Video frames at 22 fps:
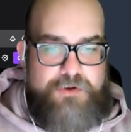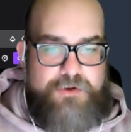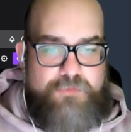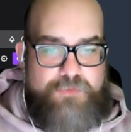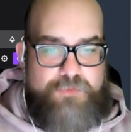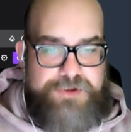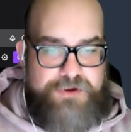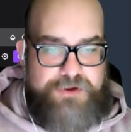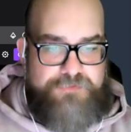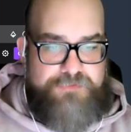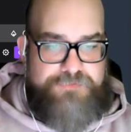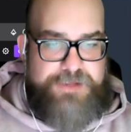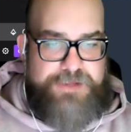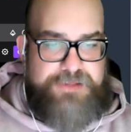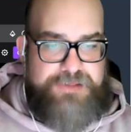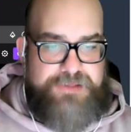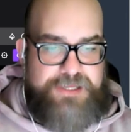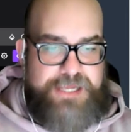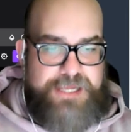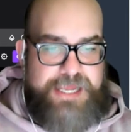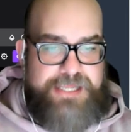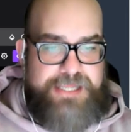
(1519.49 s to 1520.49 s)
when you're
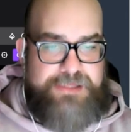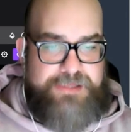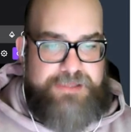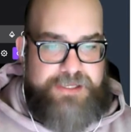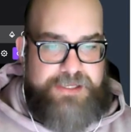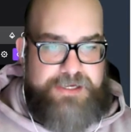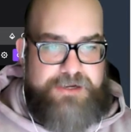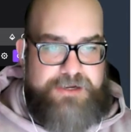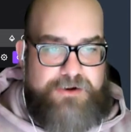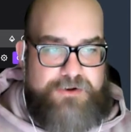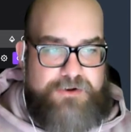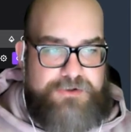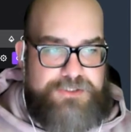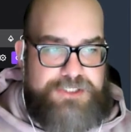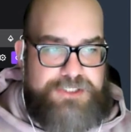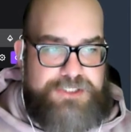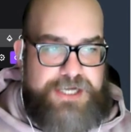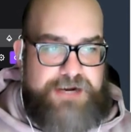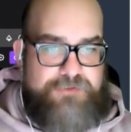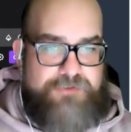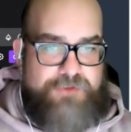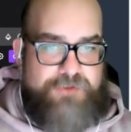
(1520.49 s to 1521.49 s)
facing a linear
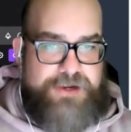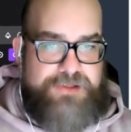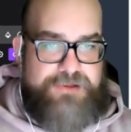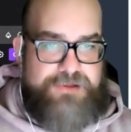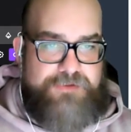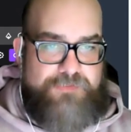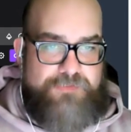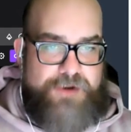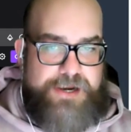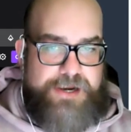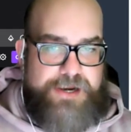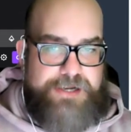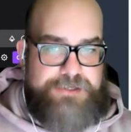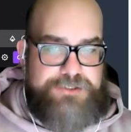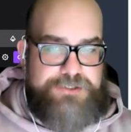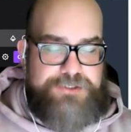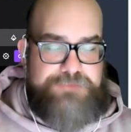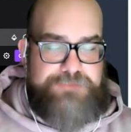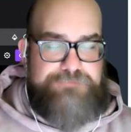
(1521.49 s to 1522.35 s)
check-raising range.